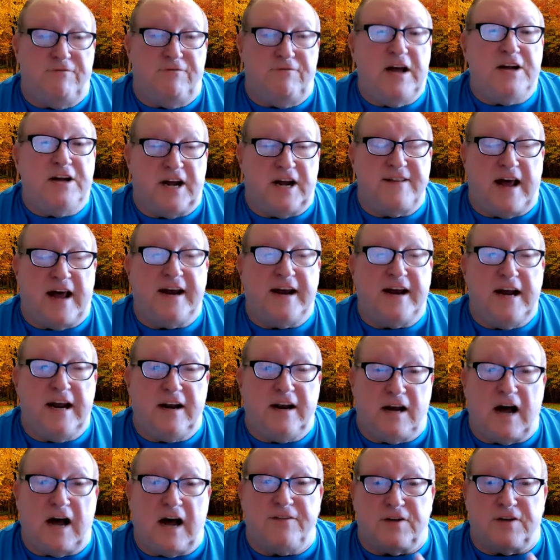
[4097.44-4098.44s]
eventually. They
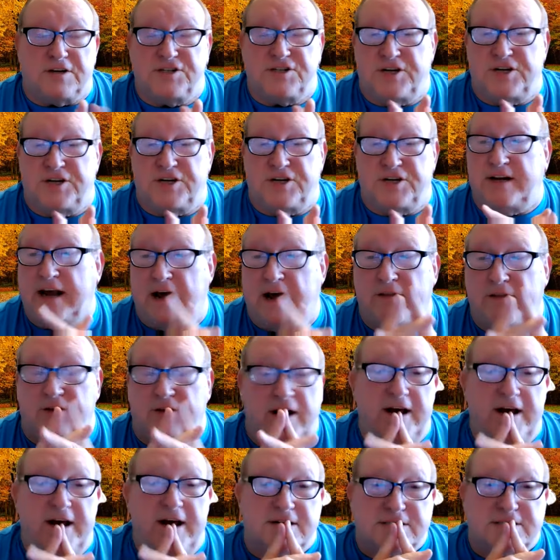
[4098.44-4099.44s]
got their shit together.
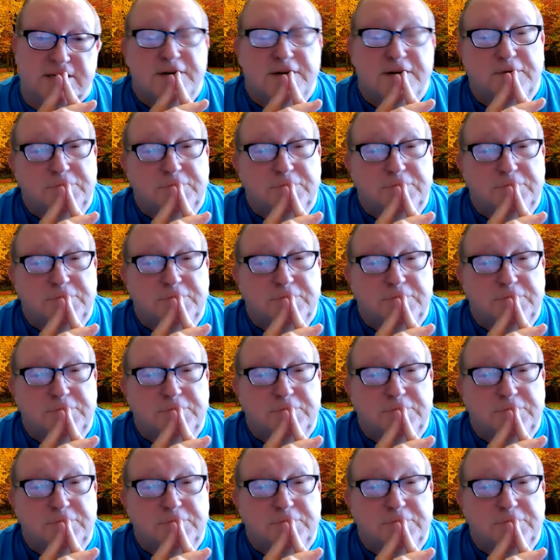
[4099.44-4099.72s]
Yes.